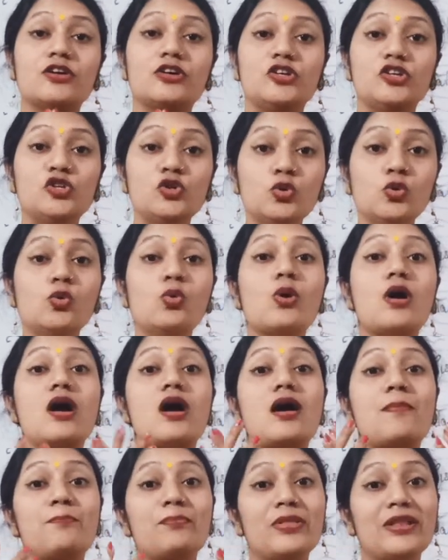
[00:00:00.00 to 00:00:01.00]
you
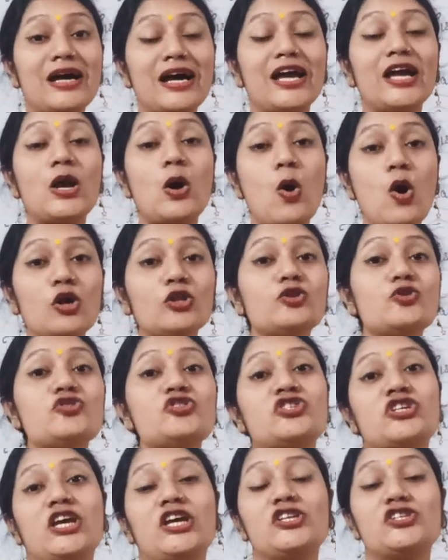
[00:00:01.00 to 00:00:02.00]
apply all
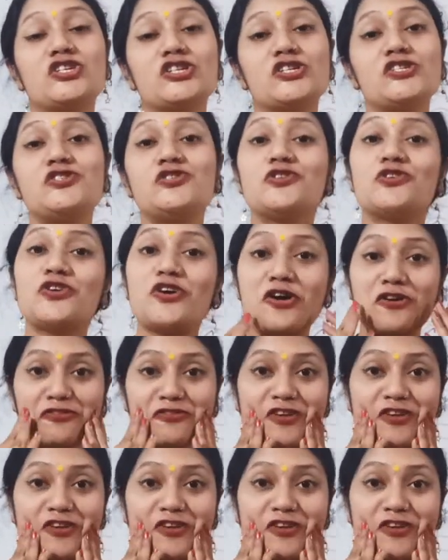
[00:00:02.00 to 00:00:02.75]
those changes to your